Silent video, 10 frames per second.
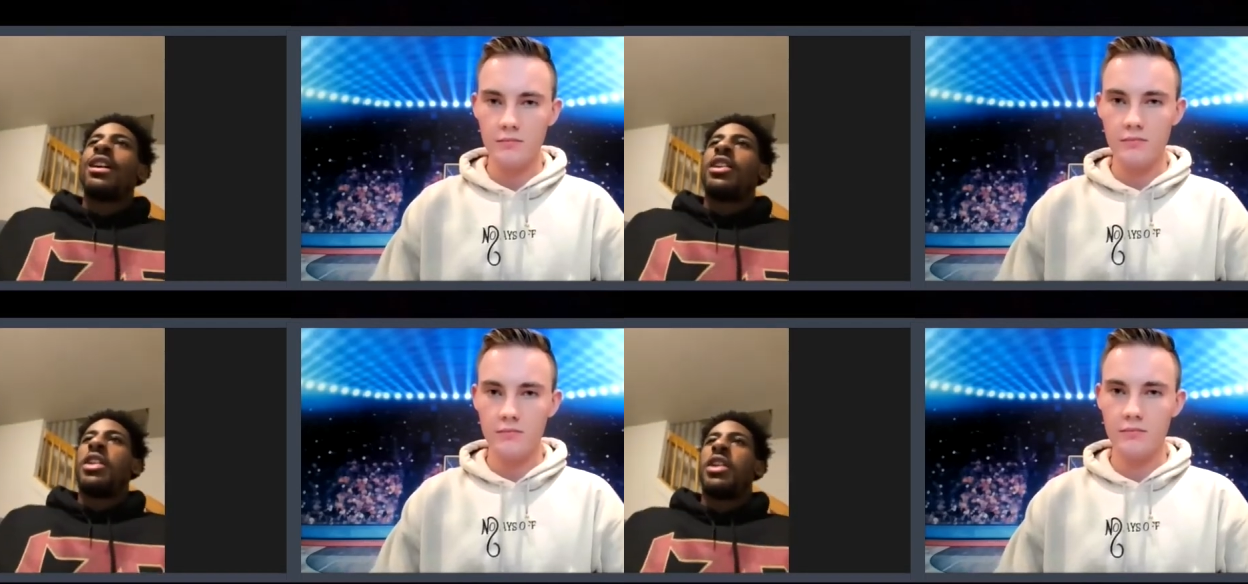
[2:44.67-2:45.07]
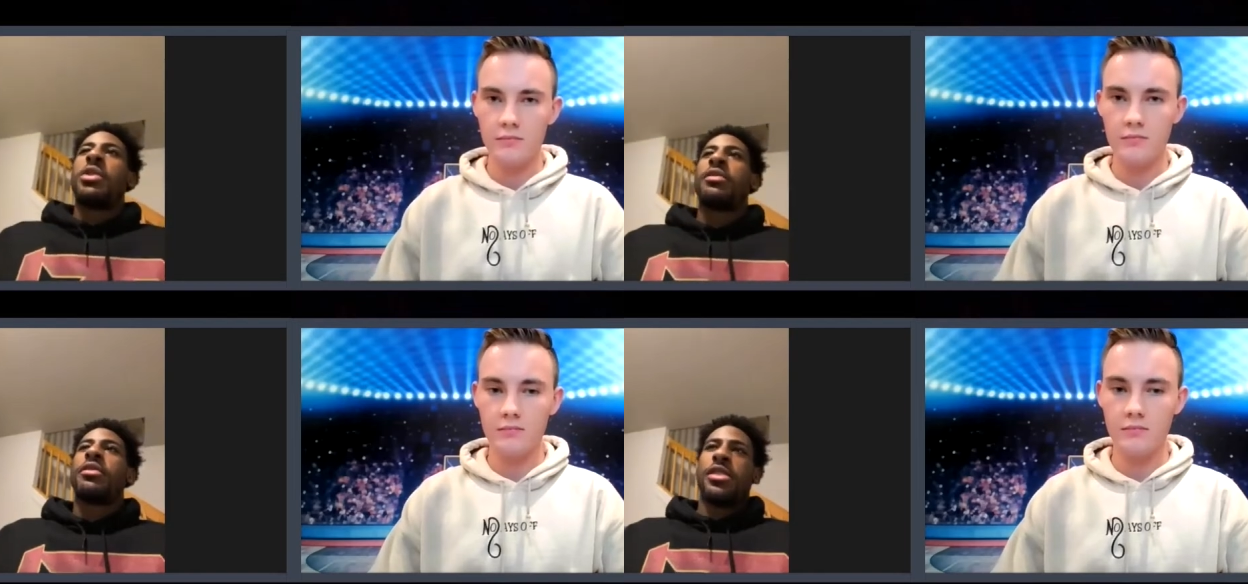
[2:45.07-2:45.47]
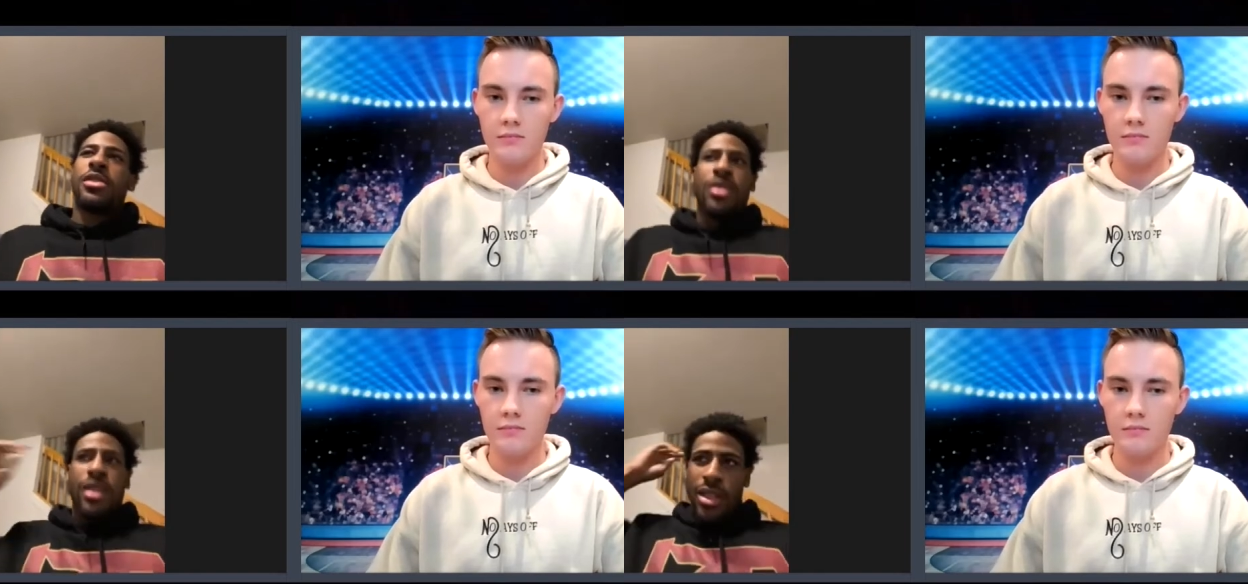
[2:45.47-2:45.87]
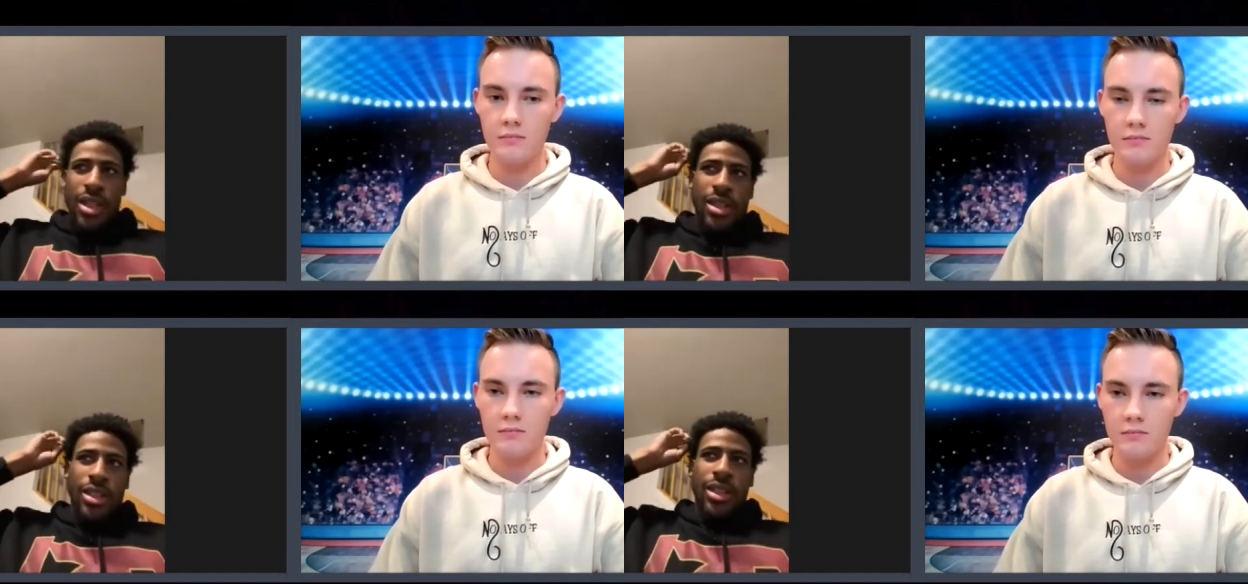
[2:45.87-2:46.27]
Speaker 1: no official
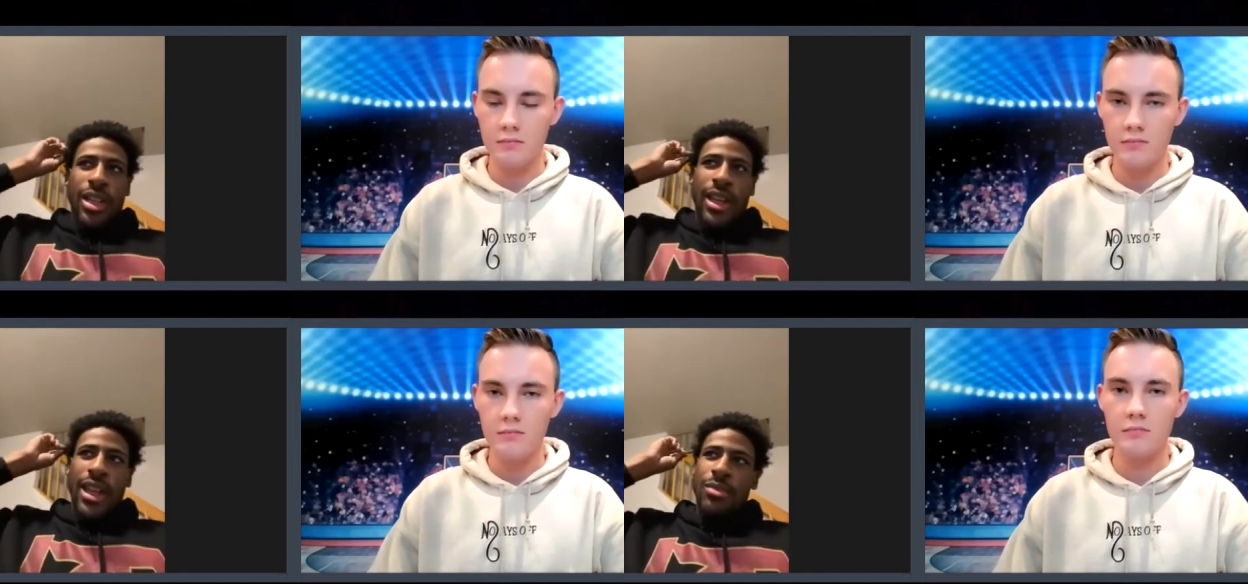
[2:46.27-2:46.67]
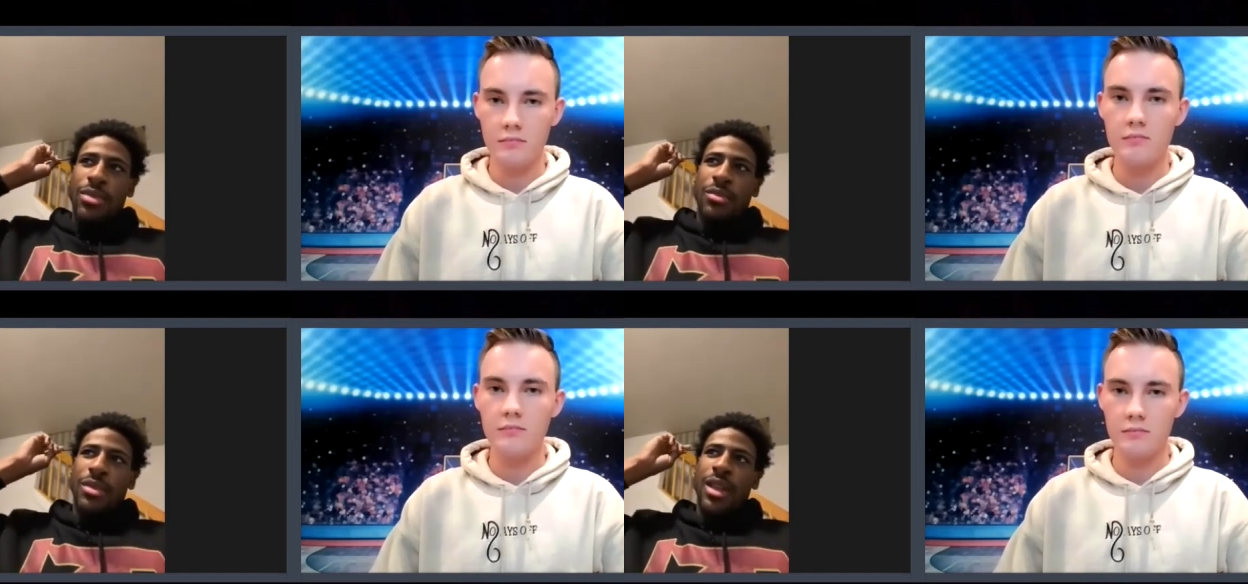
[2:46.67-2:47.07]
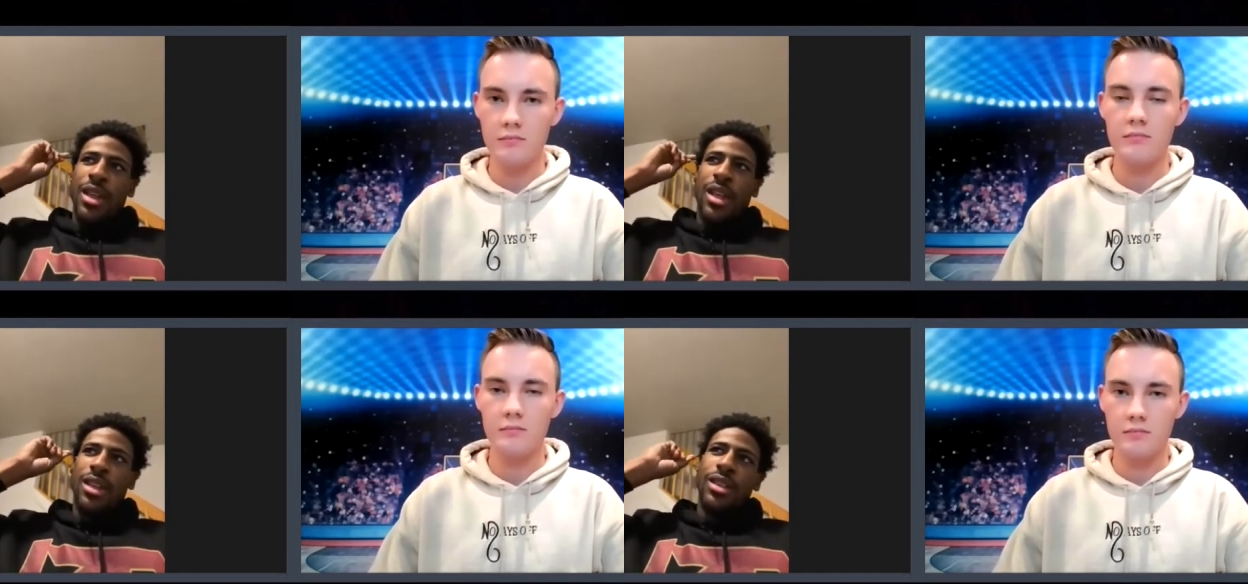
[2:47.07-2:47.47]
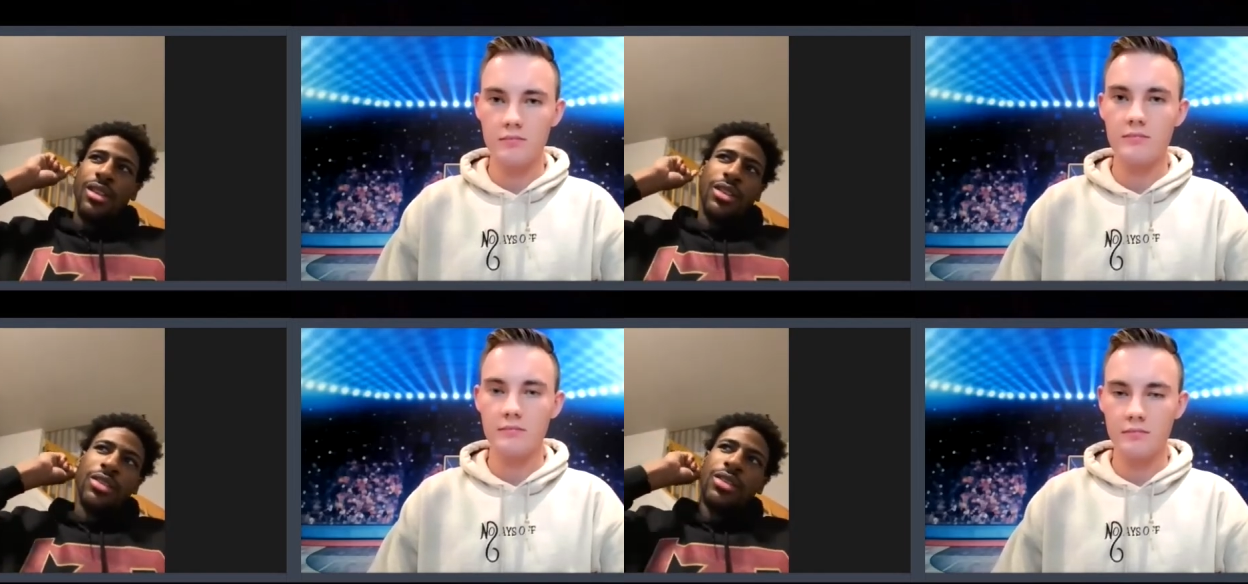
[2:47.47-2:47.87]
decision, like, had been made, you
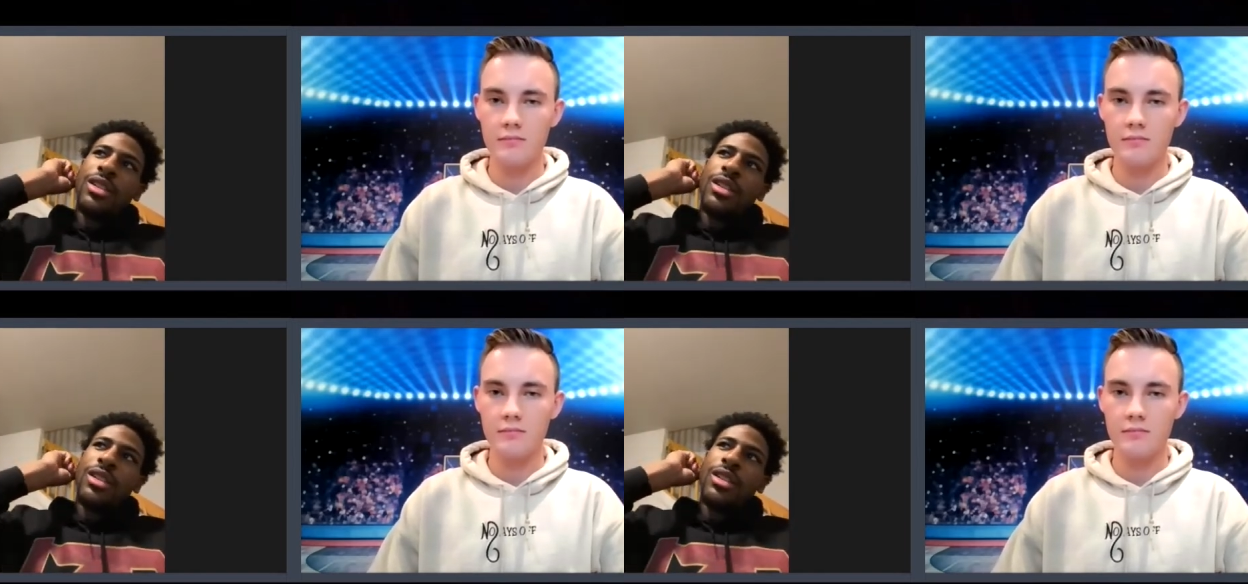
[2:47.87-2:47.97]
know.